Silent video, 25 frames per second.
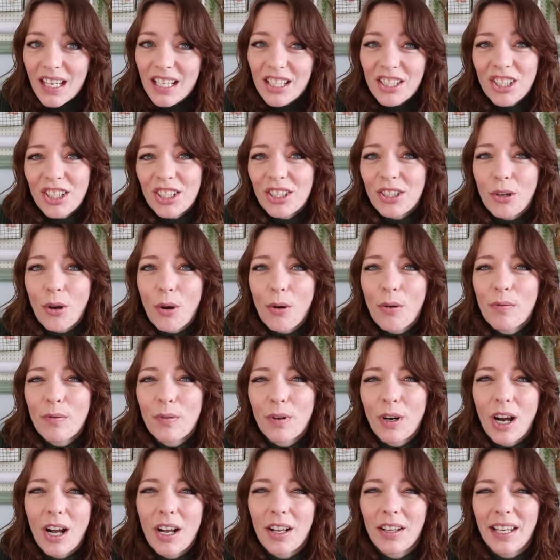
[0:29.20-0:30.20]
just
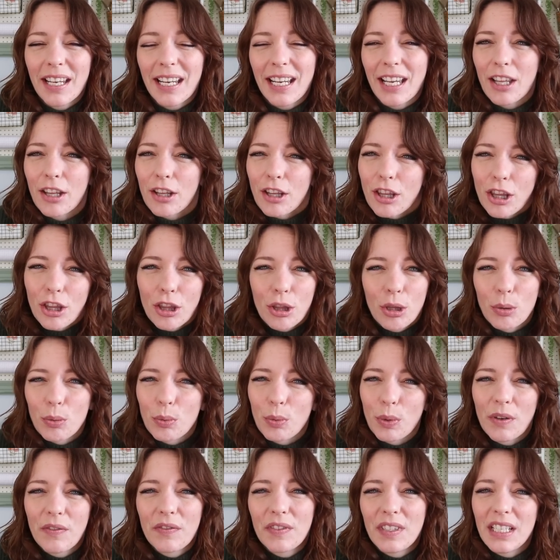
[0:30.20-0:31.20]
overall like
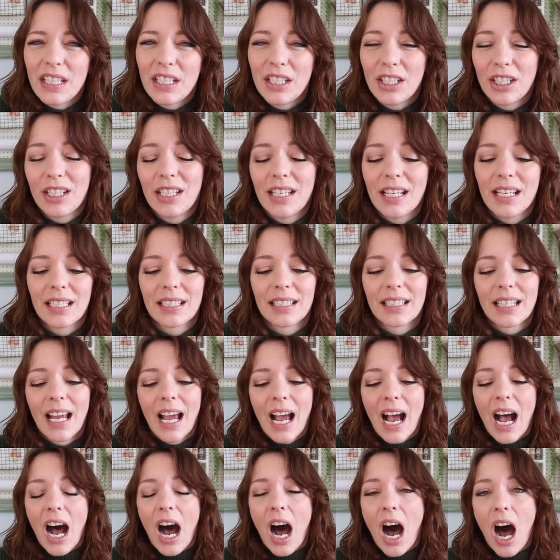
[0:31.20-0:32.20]
thrifty goodness
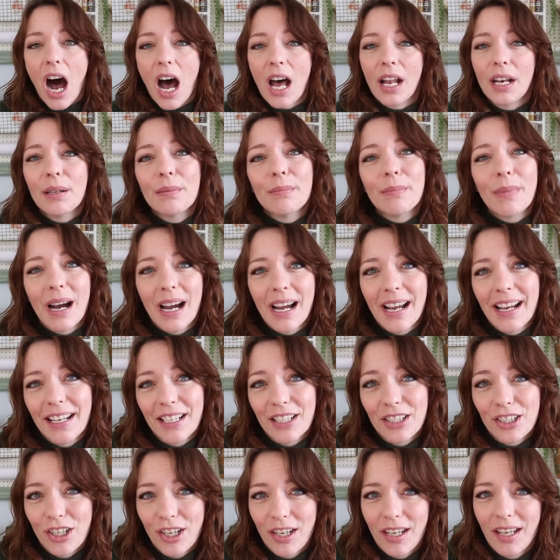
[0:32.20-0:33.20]
on my
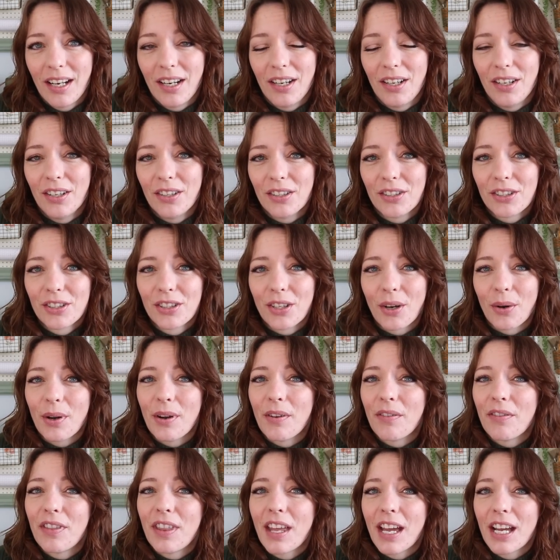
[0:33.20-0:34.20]
channel. So
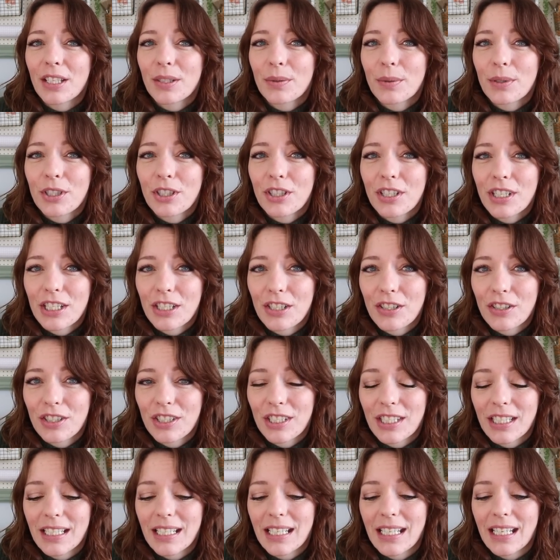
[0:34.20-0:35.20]
if that's what you're
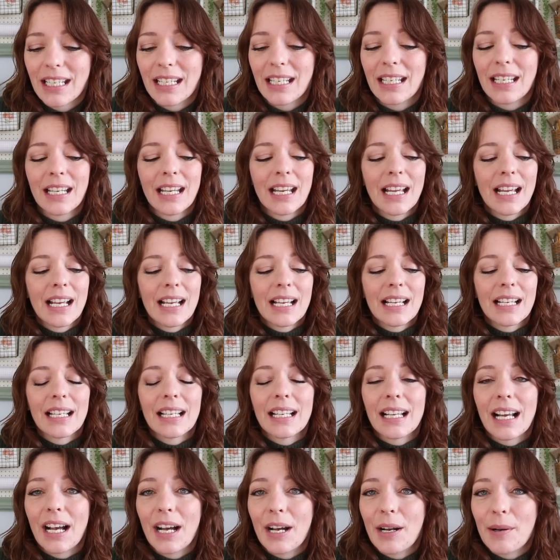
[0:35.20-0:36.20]
interested in,
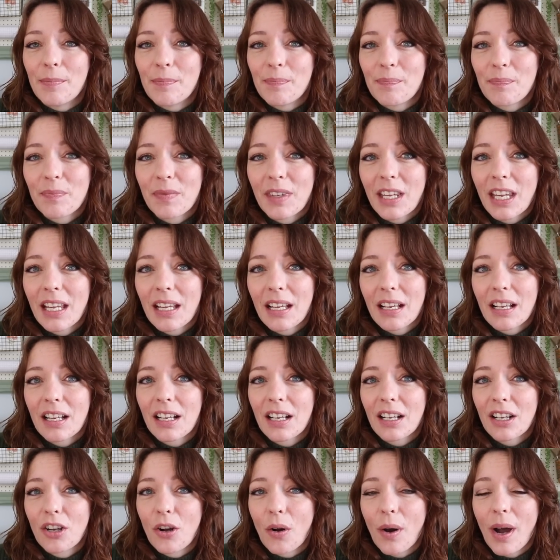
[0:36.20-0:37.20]
um,
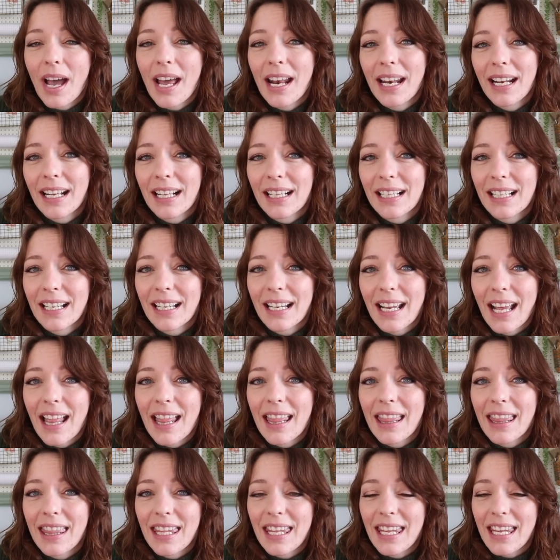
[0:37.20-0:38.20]
go ahead and click
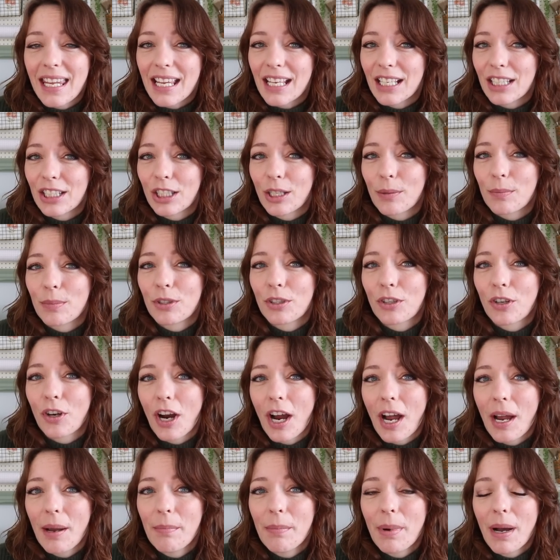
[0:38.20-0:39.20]
the
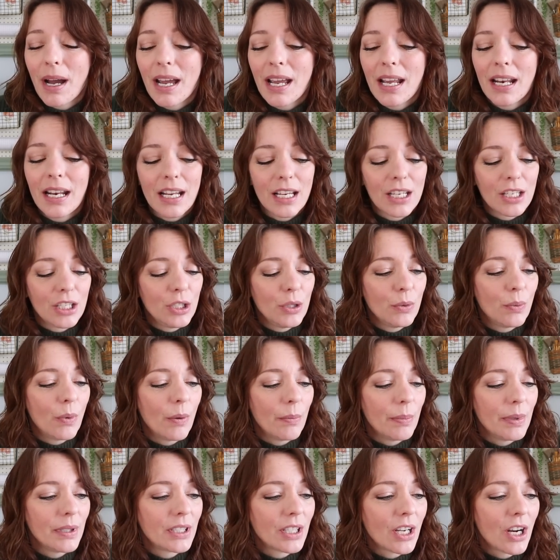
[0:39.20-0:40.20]
subscribe button. You
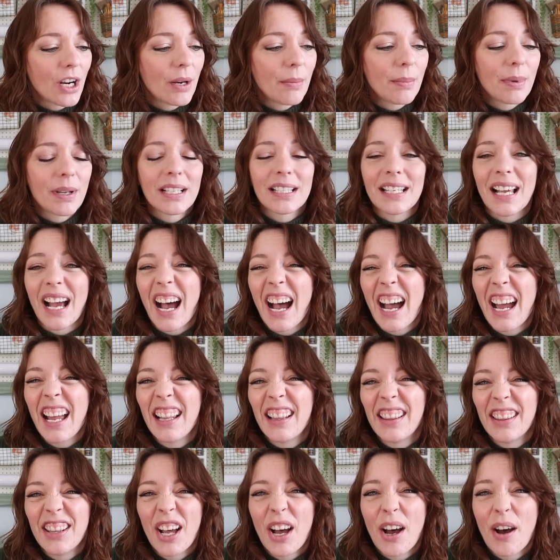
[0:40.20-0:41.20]
won't be sorry because I
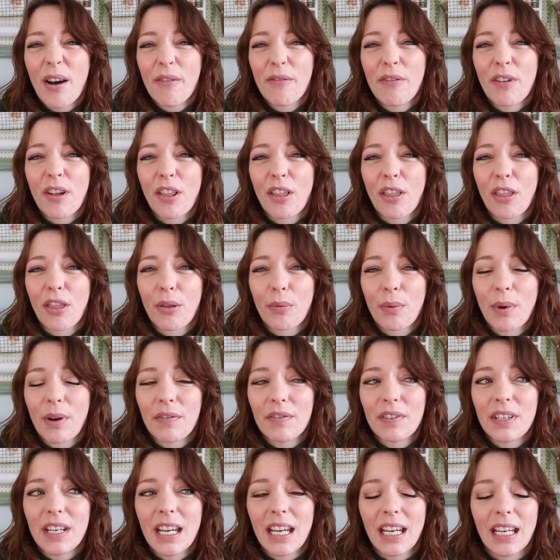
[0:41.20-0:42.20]
love
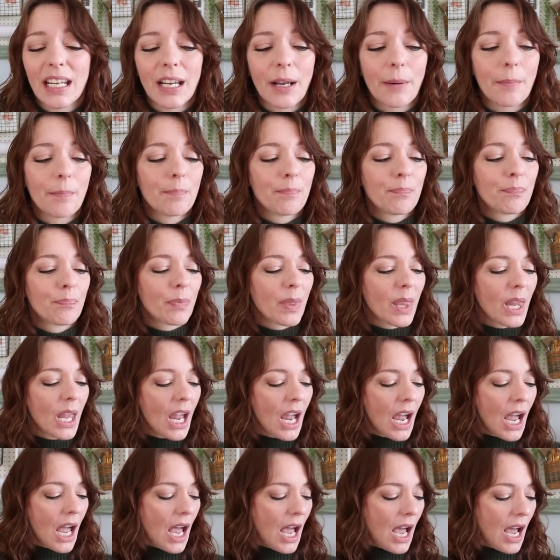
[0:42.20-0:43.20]
thrifting.
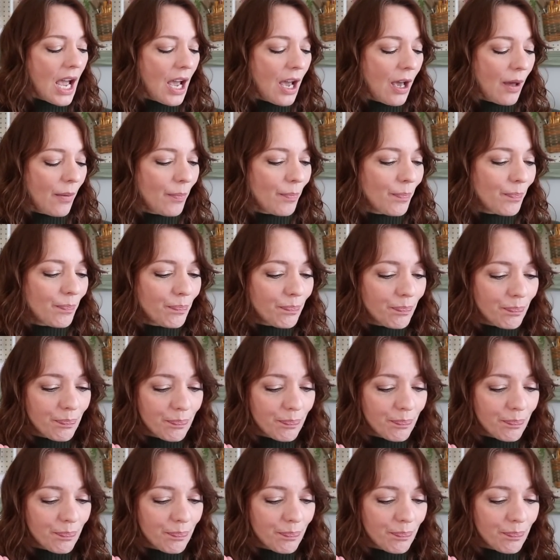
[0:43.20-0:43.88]
Um,